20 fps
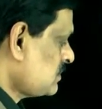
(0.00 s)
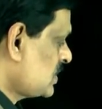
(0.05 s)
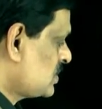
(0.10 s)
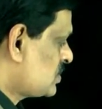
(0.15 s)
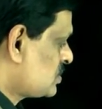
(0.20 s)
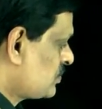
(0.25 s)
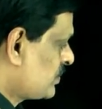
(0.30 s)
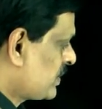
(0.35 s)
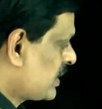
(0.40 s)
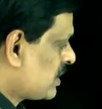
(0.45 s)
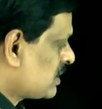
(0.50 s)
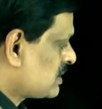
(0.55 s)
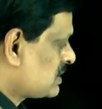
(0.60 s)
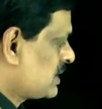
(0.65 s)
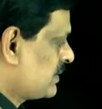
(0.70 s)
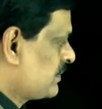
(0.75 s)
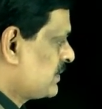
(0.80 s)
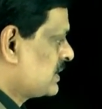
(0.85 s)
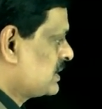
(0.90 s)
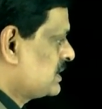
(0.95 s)
So we got
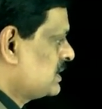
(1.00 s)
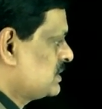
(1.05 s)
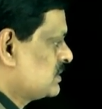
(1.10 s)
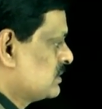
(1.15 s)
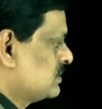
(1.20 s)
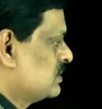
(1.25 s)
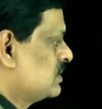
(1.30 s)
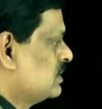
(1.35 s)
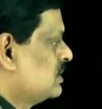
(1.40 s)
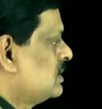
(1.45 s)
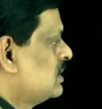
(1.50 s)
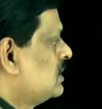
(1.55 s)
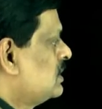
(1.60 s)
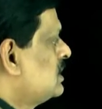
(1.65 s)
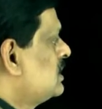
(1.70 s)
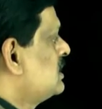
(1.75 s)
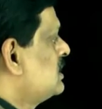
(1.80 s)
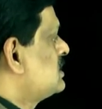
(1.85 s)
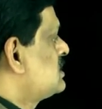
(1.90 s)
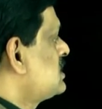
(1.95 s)
T1, T2.
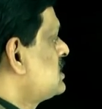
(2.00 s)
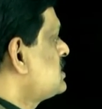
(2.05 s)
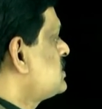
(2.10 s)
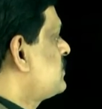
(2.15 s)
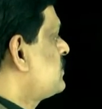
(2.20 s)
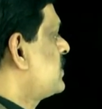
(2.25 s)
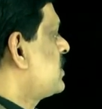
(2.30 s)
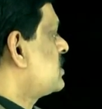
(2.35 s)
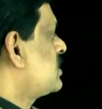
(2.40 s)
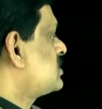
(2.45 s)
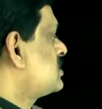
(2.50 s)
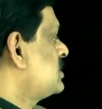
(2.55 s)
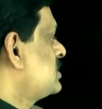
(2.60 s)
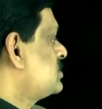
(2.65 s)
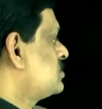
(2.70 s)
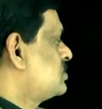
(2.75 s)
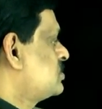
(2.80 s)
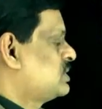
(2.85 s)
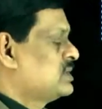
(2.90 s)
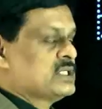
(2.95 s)
Since we got
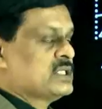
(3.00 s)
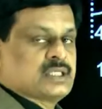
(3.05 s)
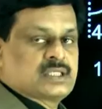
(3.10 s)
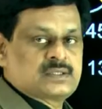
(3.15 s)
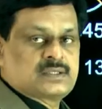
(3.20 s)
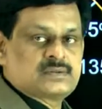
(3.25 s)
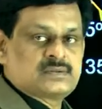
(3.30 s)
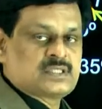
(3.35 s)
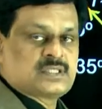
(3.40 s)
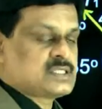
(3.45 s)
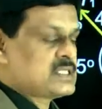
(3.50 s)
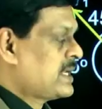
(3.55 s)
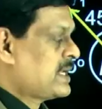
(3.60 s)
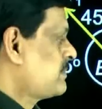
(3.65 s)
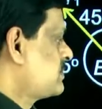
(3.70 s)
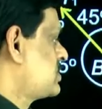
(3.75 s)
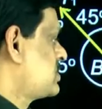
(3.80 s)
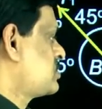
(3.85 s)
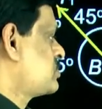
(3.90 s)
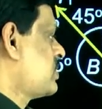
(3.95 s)
T2 here, the
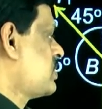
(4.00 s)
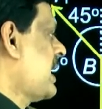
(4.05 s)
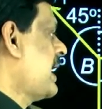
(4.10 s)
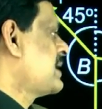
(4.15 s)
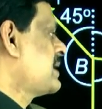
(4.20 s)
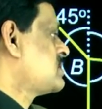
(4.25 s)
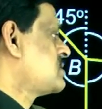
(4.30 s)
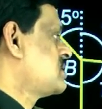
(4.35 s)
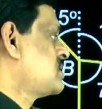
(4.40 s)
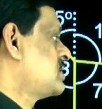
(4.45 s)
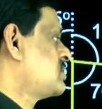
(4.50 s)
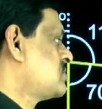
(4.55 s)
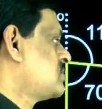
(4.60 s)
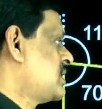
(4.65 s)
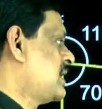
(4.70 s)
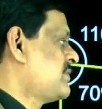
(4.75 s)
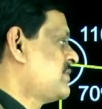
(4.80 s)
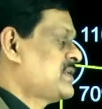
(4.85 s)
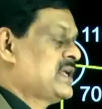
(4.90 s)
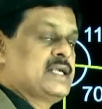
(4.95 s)
same T2 acts here to the
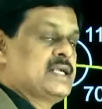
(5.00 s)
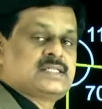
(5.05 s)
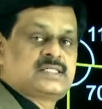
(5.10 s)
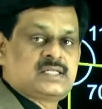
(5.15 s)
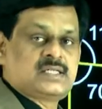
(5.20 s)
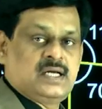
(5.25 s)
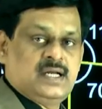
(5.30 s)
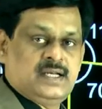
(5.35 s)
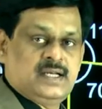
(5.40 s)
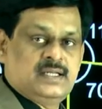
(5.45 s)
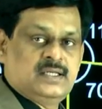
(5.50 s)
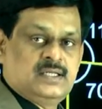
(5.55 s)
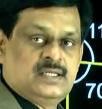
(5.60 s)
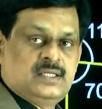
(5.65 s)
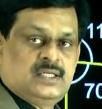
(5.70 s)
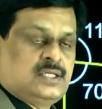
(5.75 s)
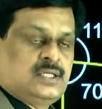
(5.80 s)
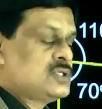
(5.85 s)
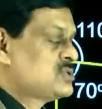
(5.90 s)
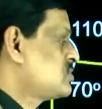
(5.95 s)
left hand side.
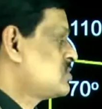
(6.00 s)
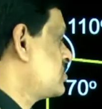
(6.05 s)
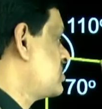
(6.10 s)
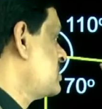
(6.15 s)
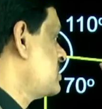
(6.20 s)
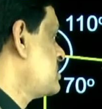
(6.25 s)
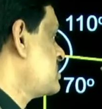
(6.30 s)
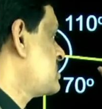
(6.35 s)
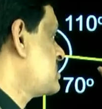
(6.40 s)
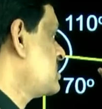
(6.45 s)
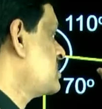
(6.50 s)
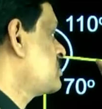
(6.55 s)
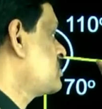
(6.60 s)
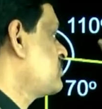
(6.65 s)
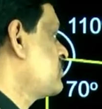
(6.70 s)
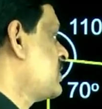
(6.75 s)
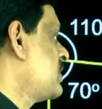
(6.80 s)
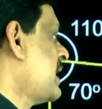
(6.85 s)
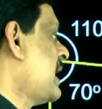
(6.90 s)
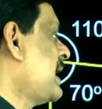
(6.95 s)
So this T2
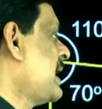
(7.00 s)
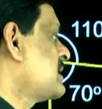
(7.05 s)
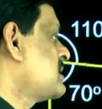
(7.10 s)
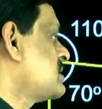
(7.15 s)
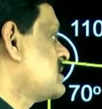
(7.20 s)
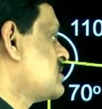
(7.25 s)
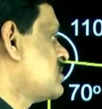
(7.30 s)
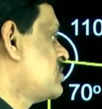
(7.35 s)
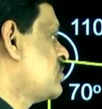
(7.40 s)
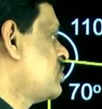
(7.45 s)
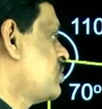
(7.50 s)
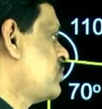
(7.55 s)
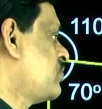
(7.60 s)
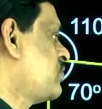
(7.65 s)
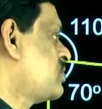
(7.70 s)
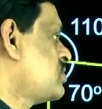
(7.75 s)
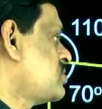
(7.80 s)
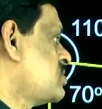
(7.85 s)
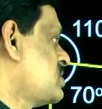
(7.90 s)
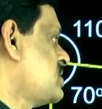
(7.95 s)
will act as a known
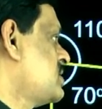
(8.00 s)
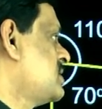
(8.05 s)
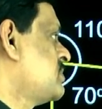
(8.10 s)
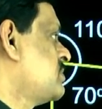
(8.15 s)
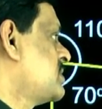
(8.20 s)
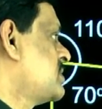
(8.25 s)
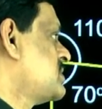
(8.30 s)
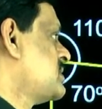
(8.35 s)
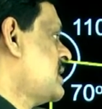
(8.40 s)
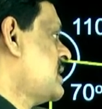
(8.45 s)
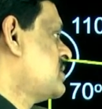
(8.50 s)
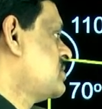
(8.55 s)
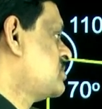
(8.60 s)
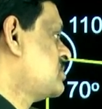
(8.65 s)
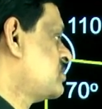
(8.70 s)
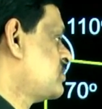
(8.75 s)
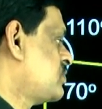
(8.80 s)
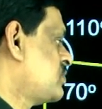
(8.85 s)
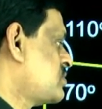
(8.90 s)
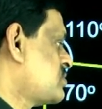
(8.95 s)
force here, because other
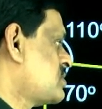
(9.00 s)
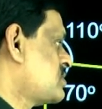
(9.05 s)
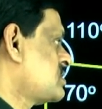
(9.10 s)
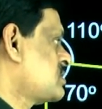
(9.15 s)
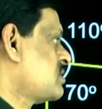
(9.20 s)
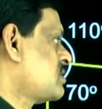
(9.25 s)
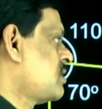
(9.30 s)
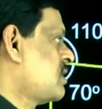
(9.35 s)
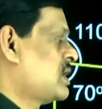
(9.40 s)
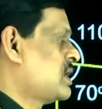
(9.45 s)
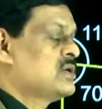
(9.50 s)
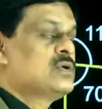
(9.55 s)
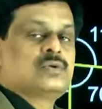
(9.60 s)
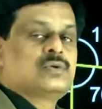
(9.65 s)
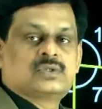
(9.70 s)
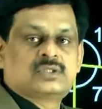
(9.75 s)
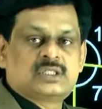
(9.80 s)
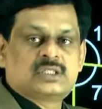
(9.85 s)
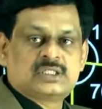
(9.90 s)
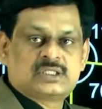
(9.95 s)
two forces are
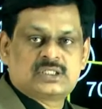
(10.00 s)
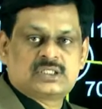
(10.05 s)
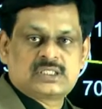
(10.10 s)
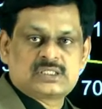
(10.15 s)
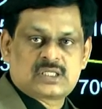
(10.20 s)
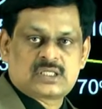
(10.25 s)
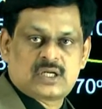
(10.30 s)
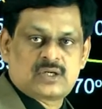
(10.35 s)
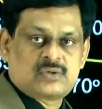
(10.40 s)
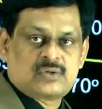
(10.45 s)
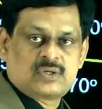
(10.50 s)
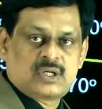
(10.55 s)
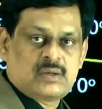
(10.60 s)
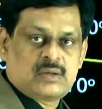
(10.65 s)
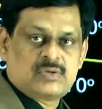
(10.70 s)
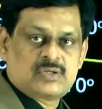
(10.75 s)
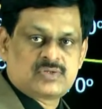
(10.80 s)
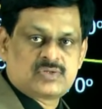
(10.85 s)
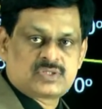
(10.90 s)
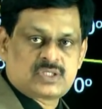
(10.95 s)
unknown, T3 is unknown,
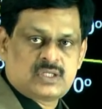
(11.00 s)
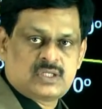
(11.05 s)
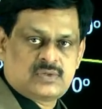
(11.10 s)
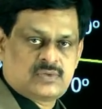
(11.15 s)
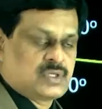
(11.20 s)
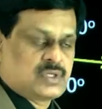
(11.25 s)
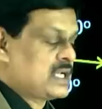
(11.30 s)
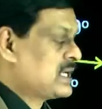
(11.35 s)
W is unknown.